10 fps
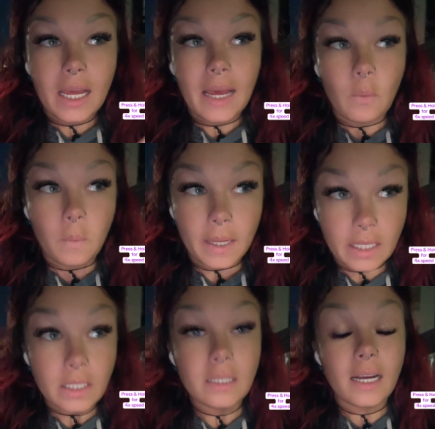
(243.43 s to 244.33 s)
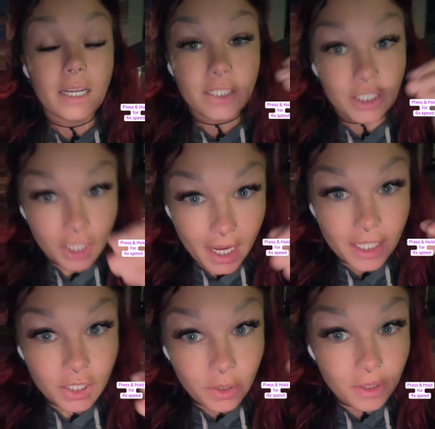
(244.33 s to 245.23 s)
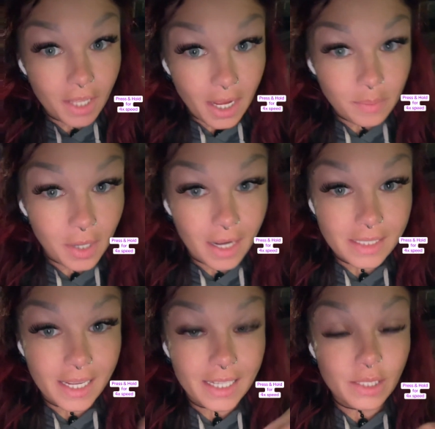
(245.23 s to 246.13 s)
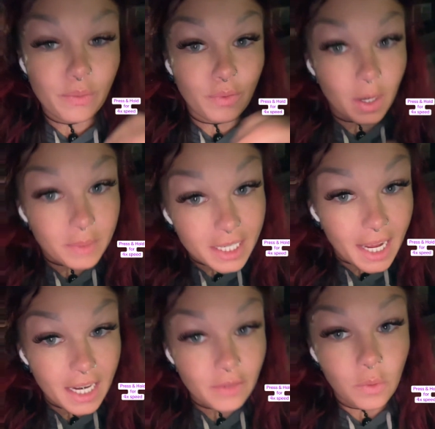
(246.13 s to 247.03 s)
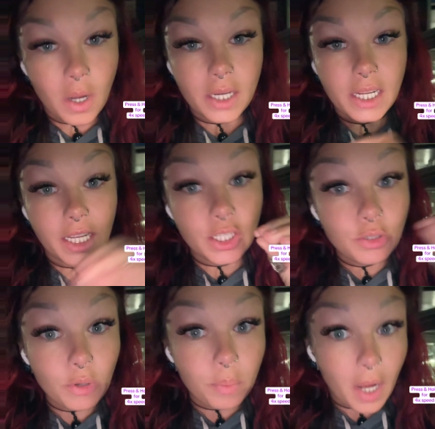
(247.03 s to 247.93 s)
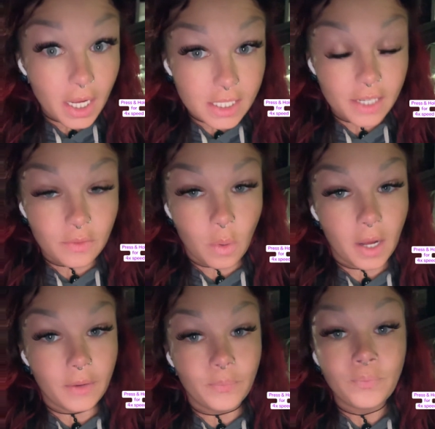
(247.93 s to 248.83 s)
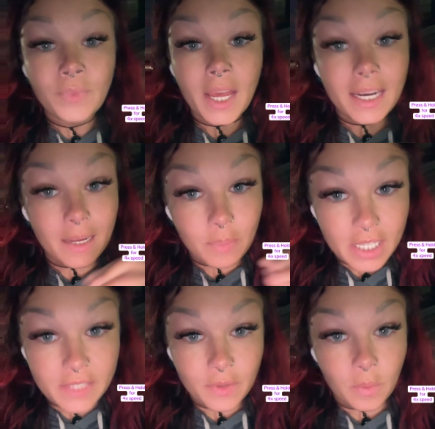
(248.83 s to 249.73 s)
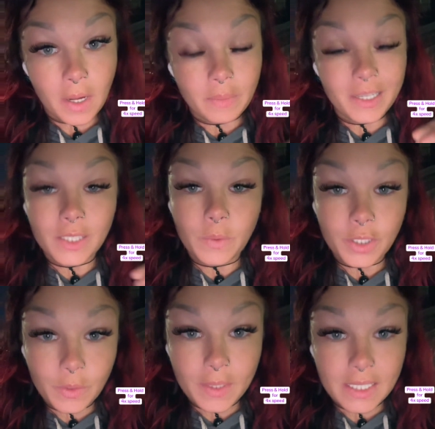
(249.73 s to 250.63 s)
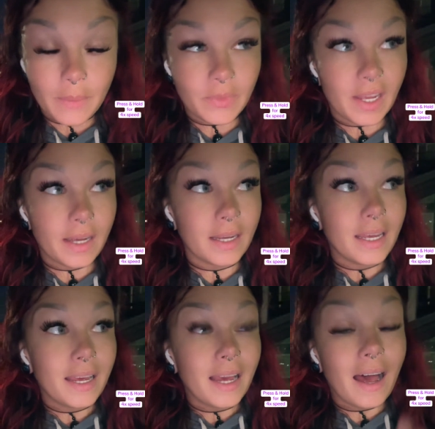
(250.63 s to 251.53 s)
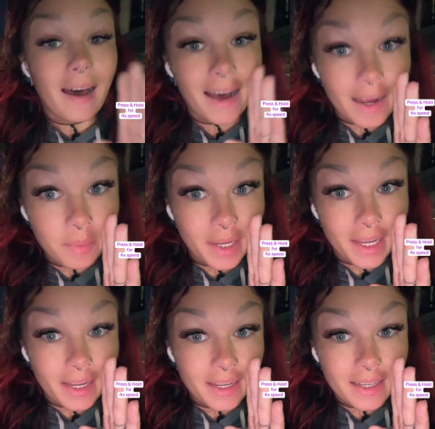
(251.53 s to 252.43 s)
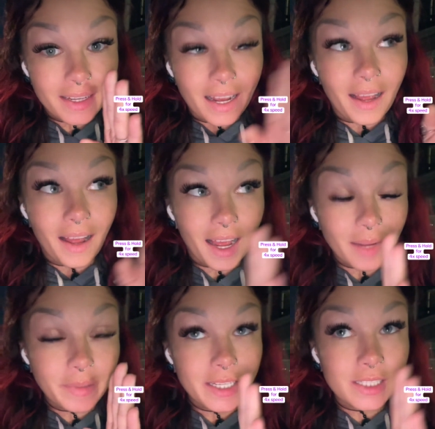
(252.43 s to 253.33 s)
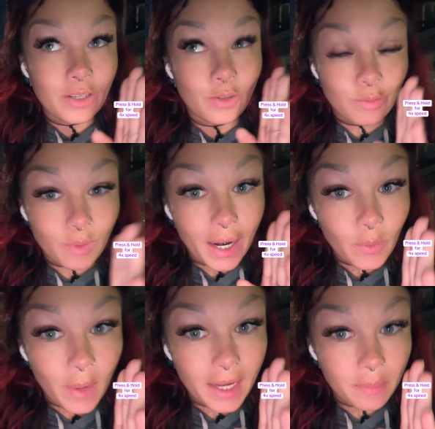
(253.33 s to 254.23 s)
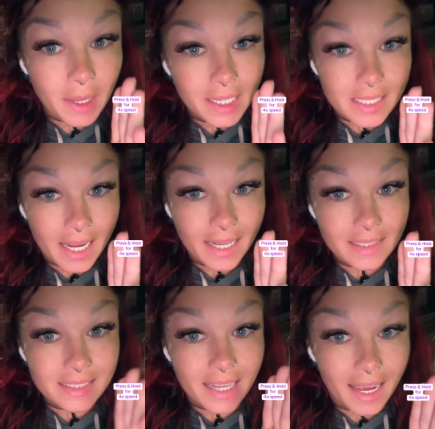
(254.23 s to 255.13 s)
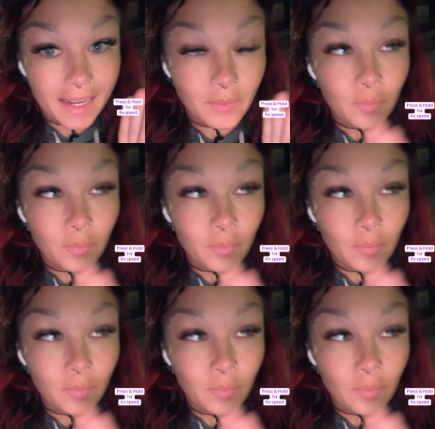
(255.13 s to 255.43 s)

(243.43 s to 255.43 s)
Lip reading: will change your thought process from a negative one into a positive one and a peaceful one, because we're doing something. A hobby is a great way to meditate, okay?